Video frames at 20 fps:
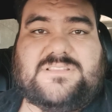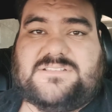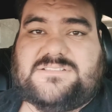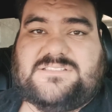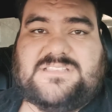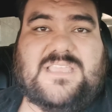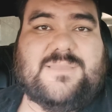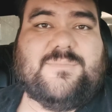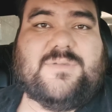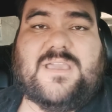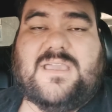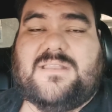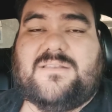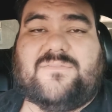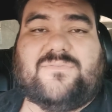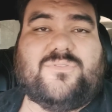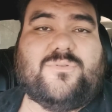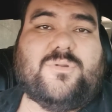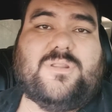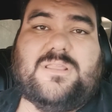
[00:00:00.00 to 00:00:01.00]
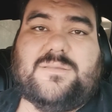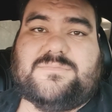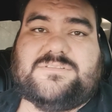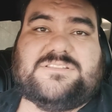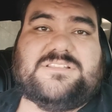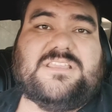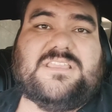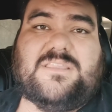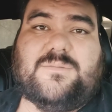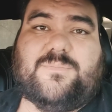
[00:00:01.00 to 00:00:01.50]
the same kind of 3M
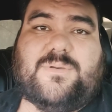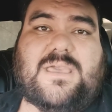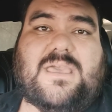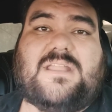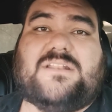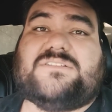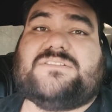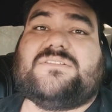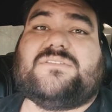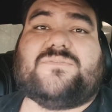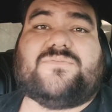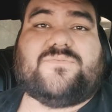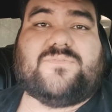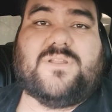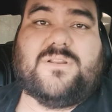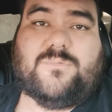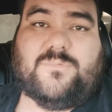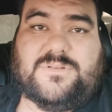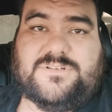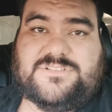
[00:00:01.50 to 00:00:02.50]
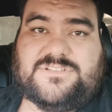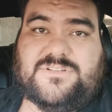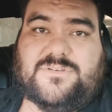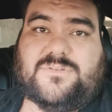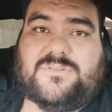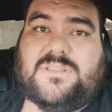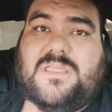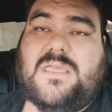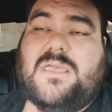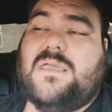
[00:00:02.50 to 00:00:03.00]
sticky pad to the front
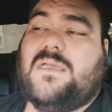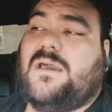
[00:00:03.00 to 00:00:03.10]
windshield,